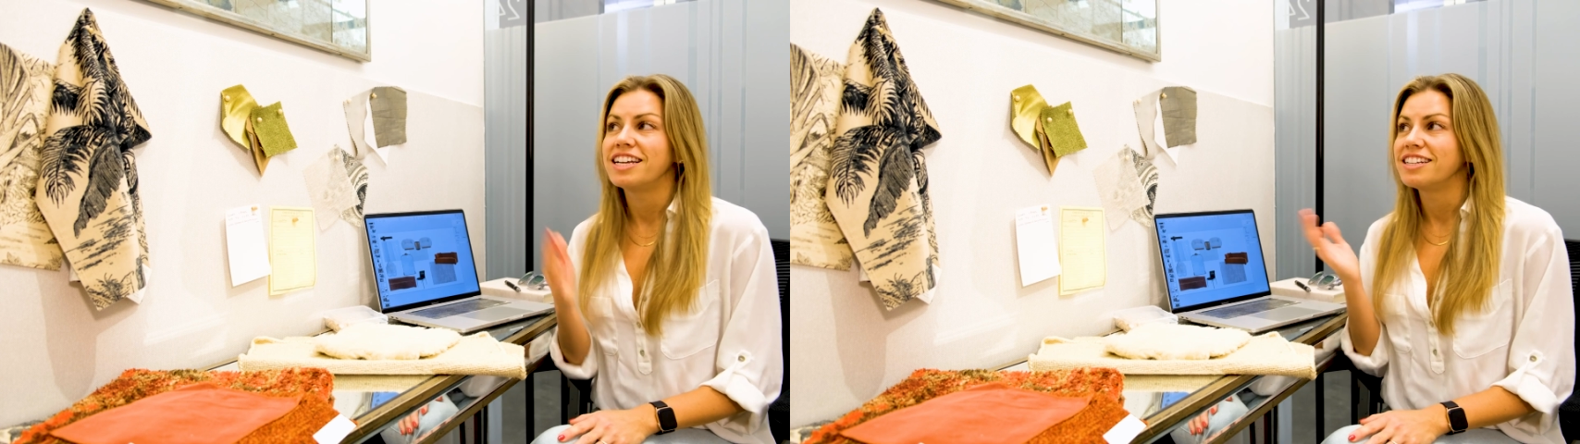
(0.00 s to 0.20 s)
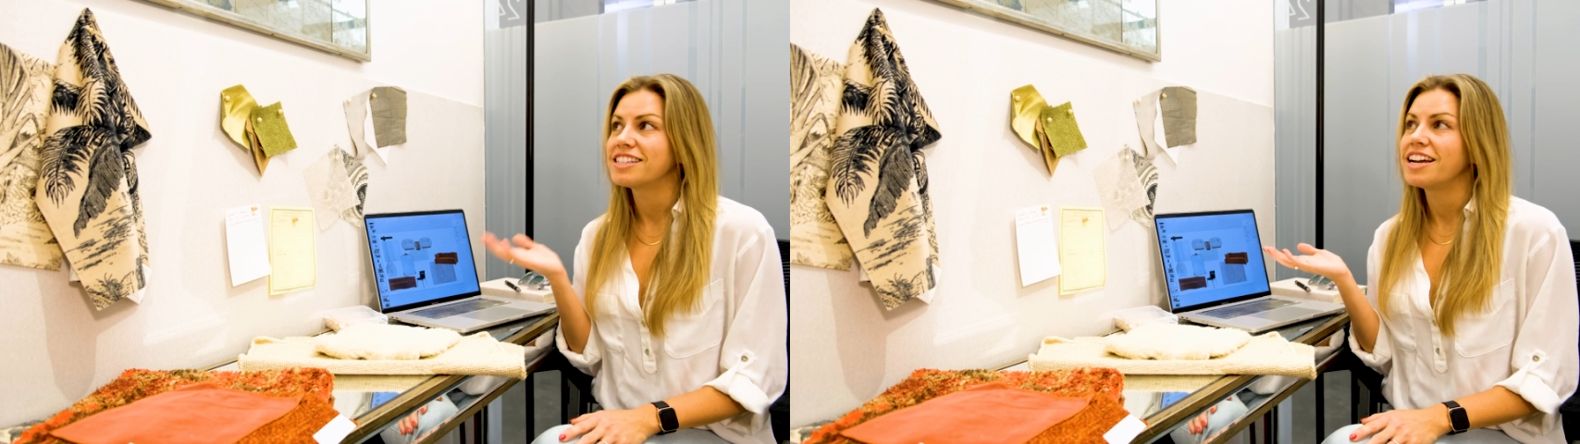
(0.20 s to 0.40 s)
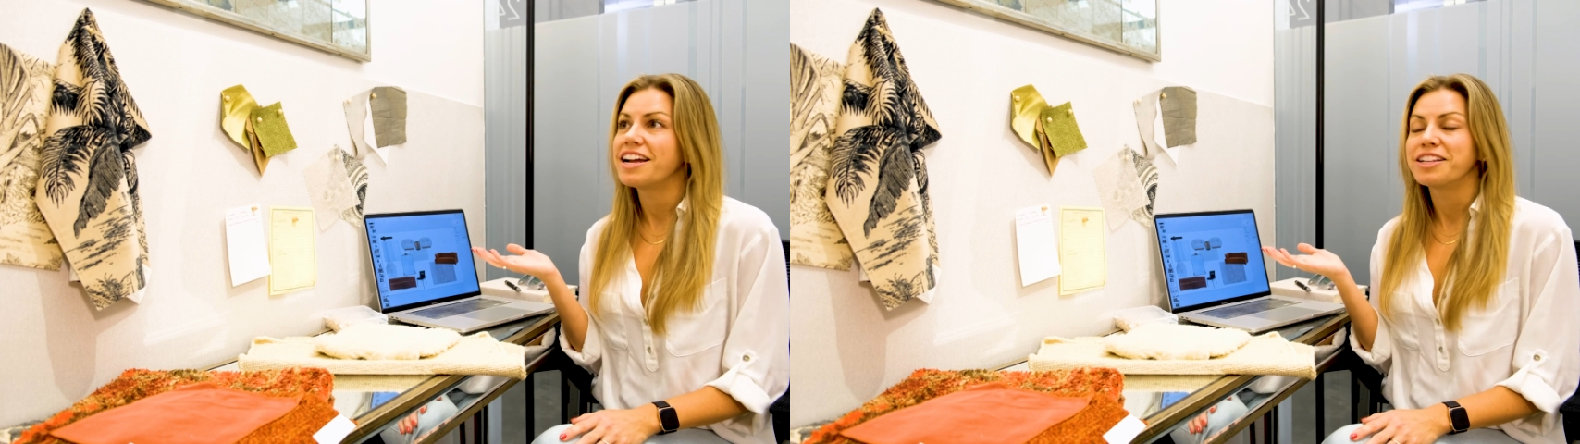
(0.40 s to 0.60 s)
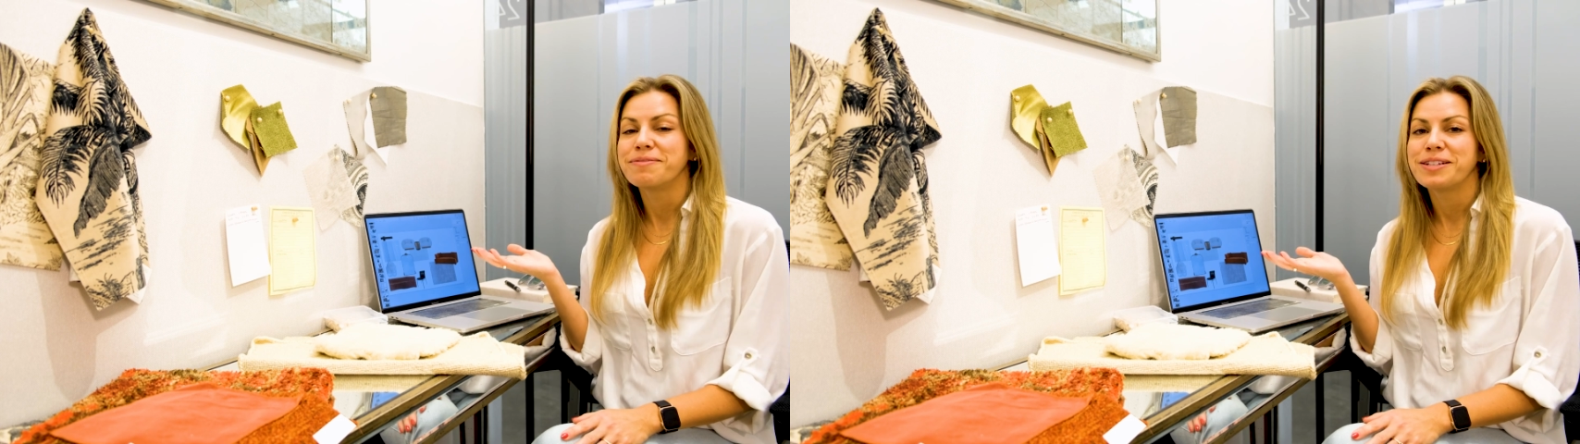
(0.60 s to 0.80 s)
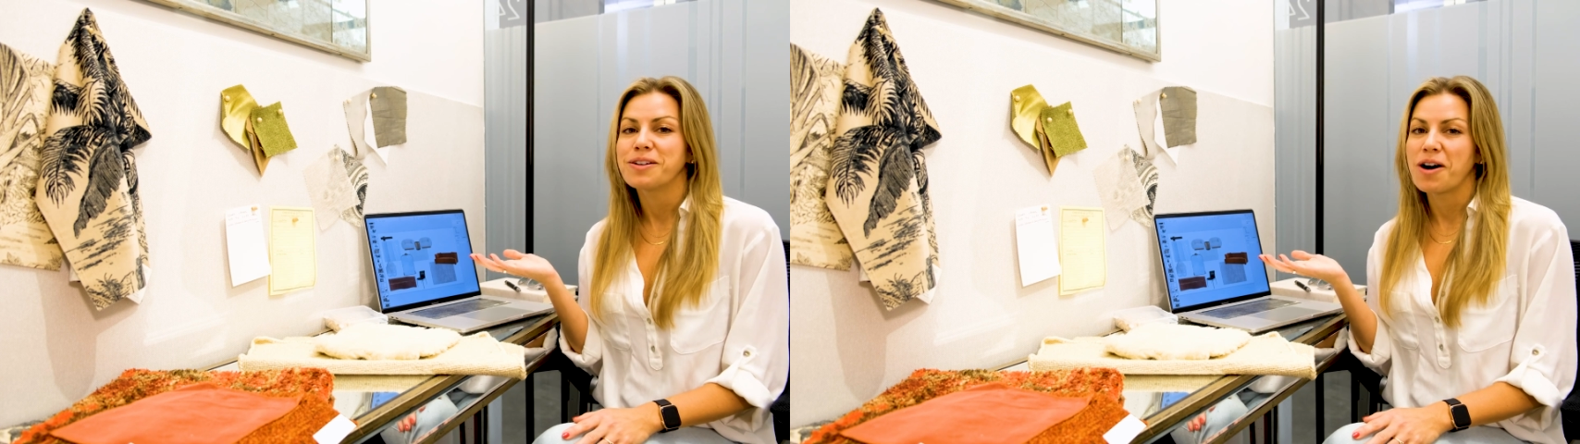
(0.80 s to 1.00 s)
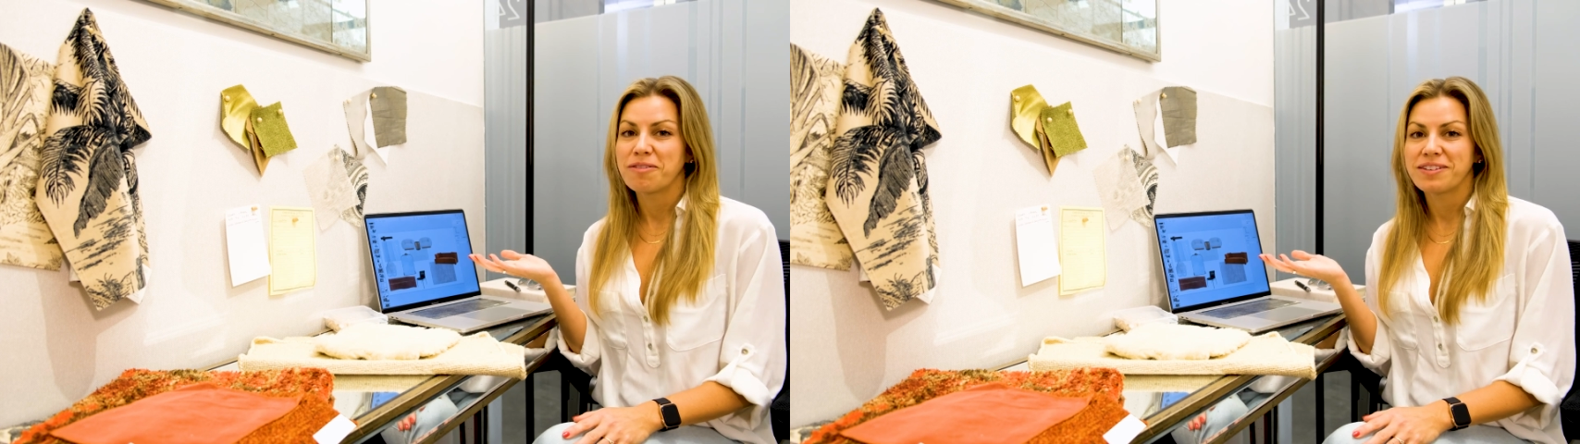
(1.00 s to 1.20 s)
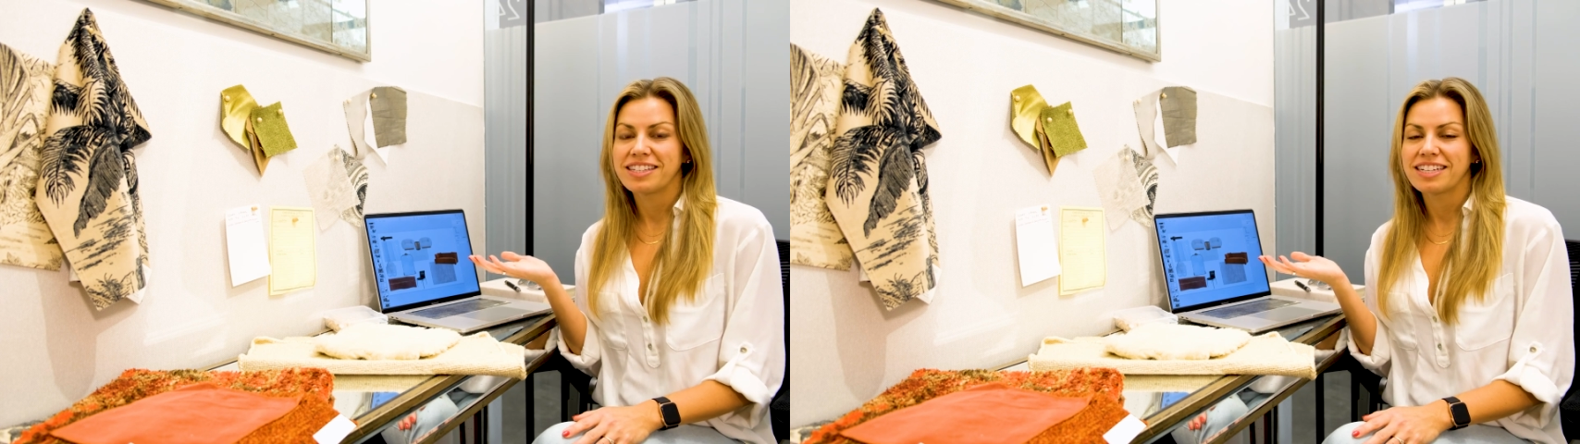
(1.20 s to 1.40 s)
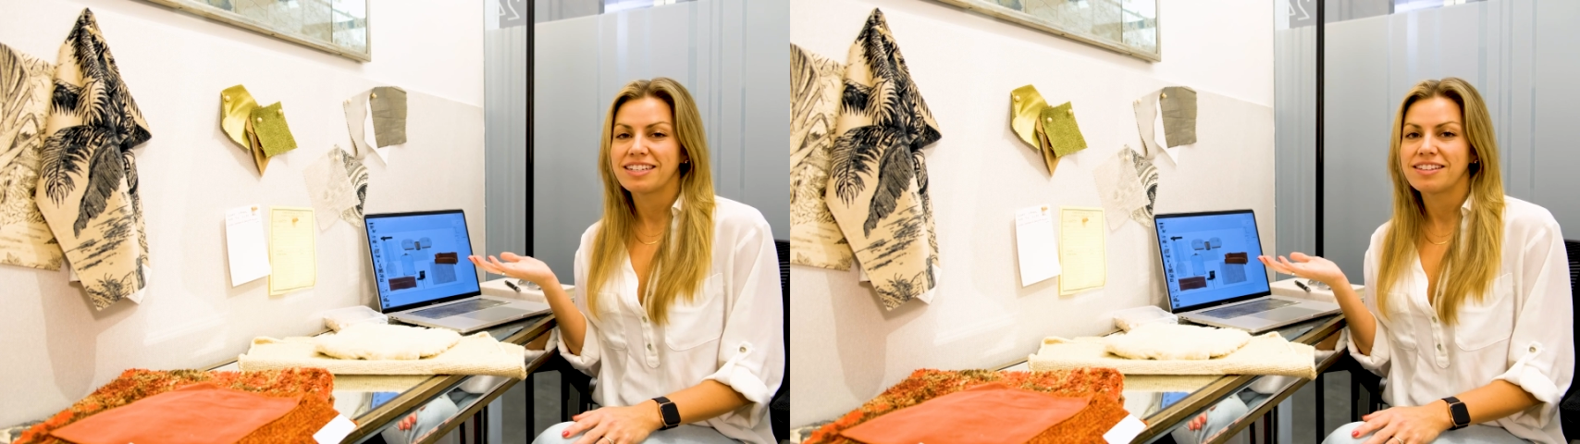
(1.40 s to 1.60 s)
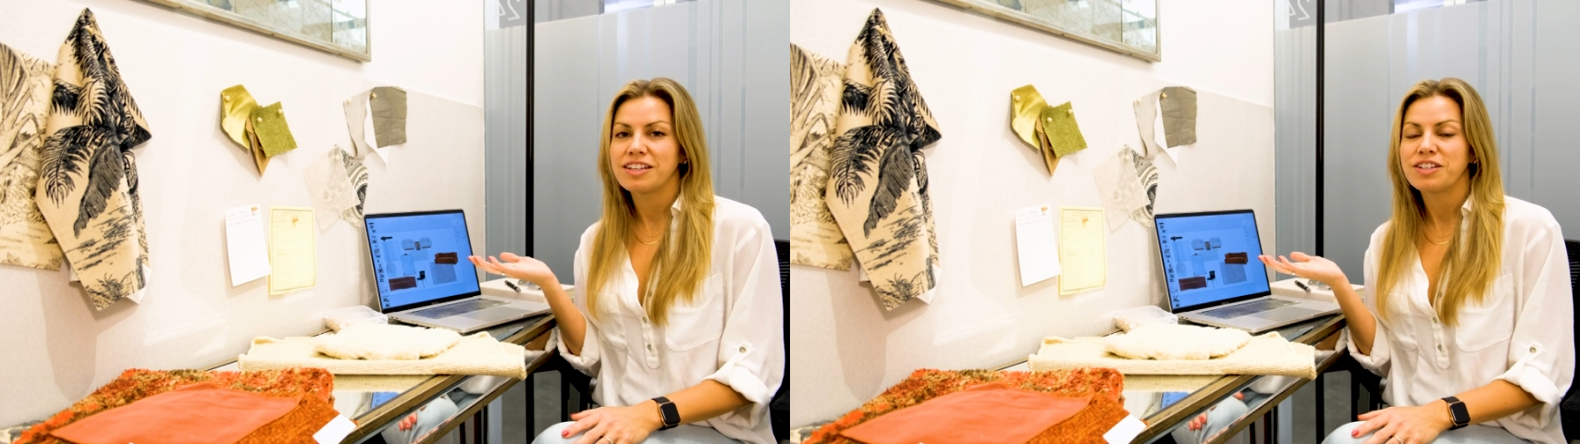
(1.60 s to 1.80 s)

Inside Elements offices